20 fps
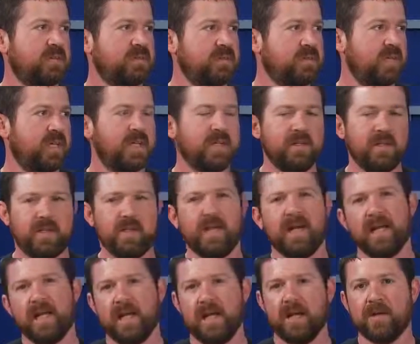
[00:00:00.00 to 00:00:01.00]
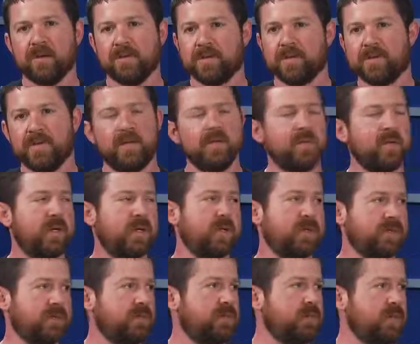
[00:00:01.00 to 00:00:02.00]
And you can kind of handle it the same way.
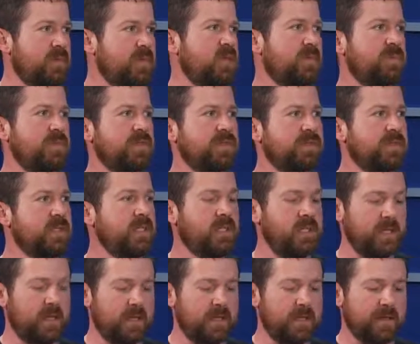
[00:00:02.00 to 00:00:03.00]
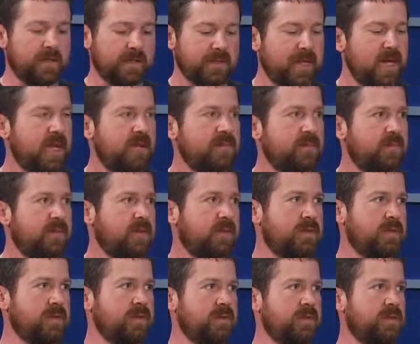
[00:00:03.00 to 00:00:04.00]
So if I'm on a PC and I hit escape,
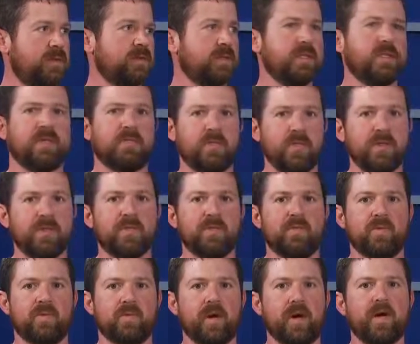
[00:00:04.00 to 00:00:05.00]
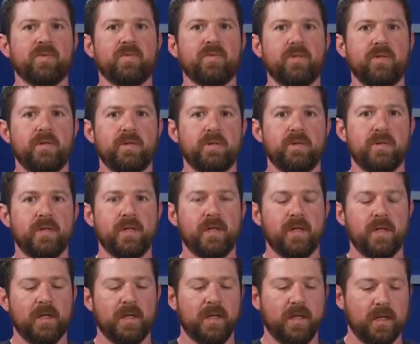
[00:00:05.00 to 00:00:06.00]
that's yep. usually that brings up the pause menu.
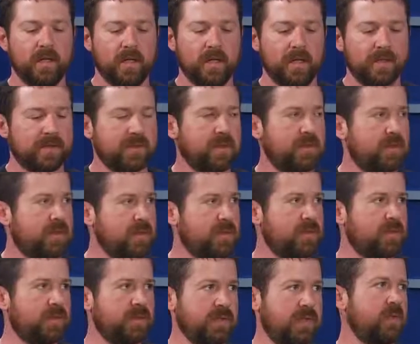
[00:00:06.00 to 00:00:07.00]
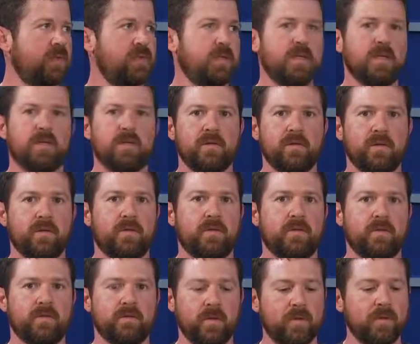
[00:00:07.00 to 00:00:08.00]
And so you could do the same thing in your,
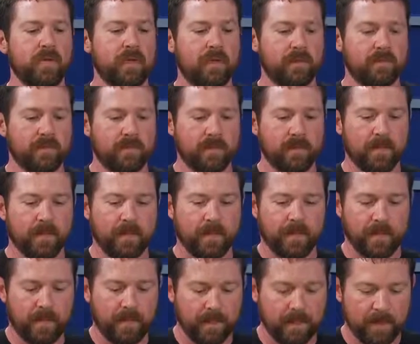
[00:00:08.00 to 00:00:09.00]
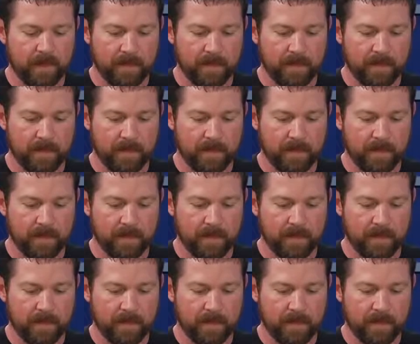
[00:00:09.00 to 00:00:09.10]
your phone game. Mm-hmm.